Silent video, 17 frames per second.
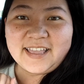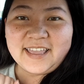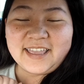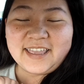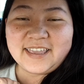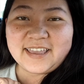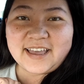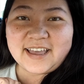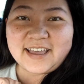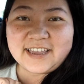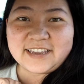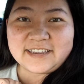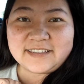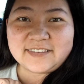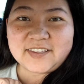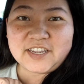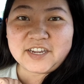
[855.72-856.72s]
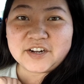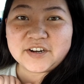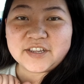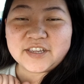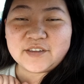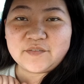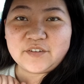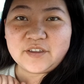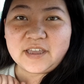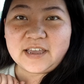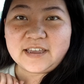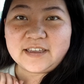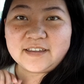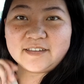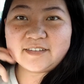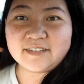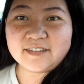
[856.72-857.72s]
Hey guys, here to give you
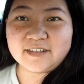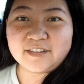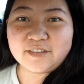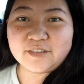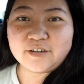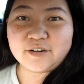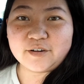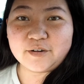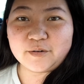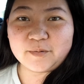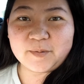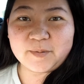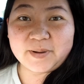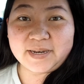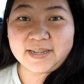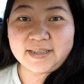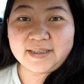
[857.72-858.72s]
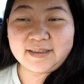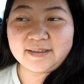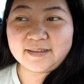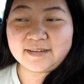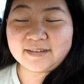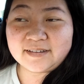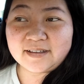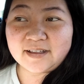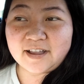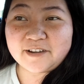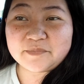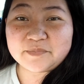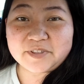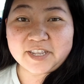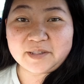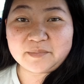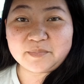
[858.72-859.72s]
guys another reading
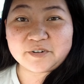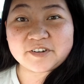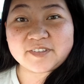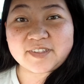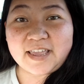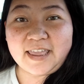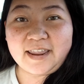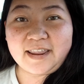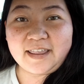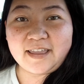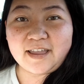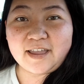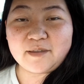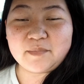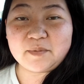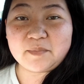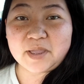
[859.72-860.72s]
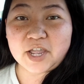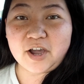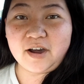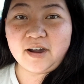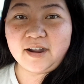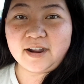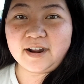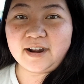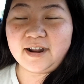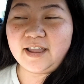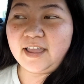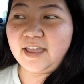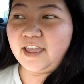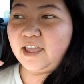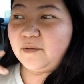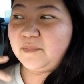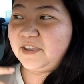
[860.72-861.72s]
update per se. I'm in my car.
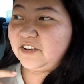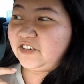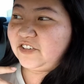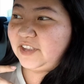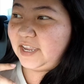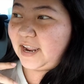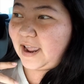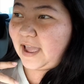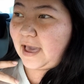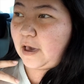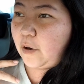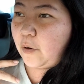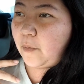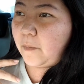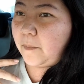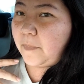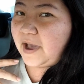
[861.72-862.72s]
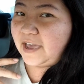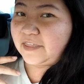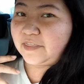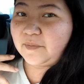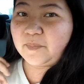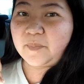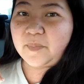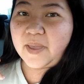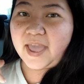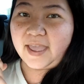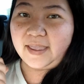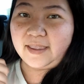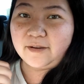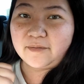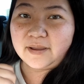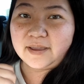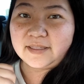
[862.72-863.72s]
I'm actually out by the
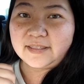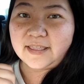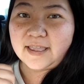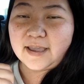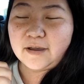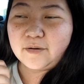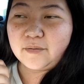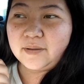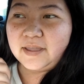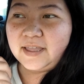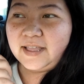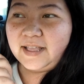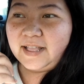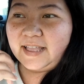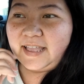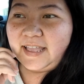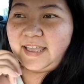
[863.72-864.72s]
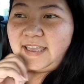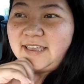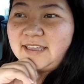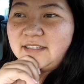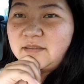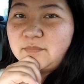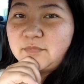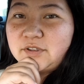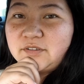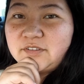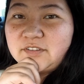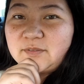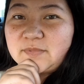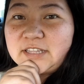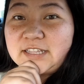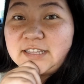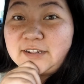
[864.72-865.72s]
bay right now, and I'm gonna do
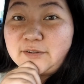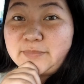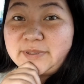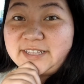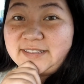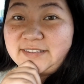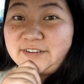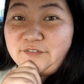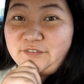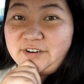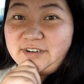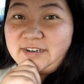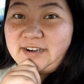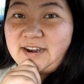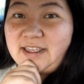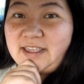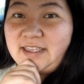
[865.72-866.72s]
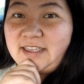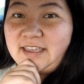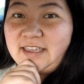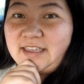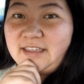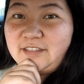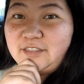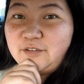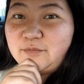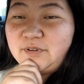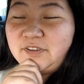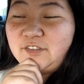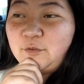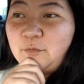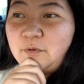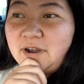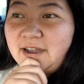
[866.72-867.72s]
something a little bit different today. And the
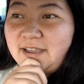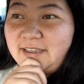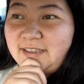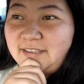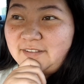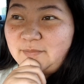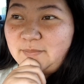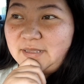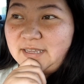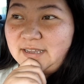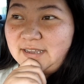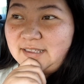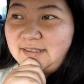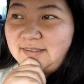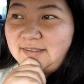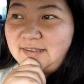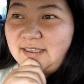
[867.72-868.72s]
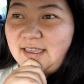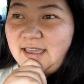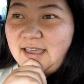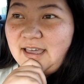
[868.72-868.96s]
reason why is because